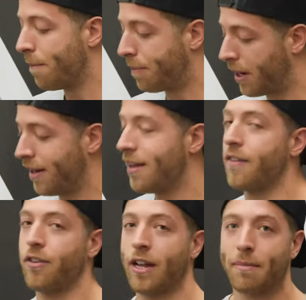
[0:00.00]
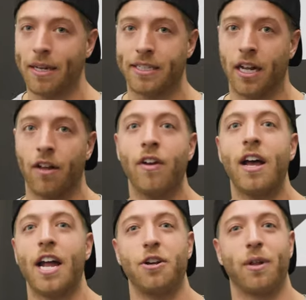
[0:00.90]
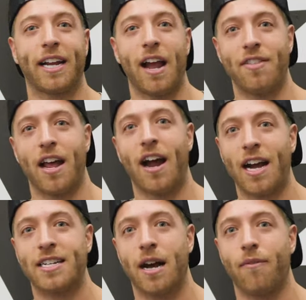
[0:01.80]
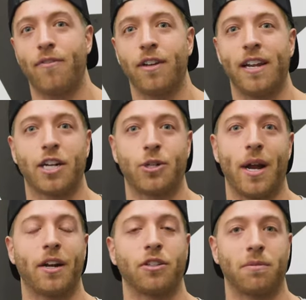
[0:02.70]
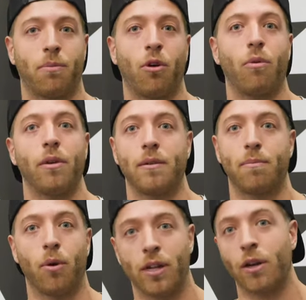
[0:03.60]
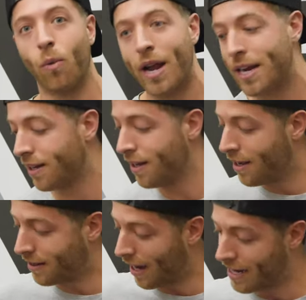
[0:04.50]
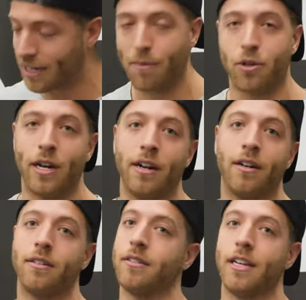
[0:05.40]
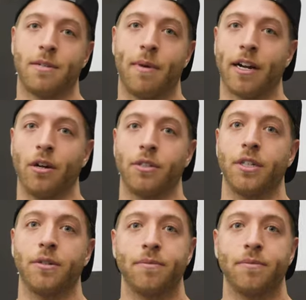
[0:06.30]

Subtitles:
But if you're like myself and you like having that high top feel and extra ankle support when pulling weight, the high top trainer is my go-to.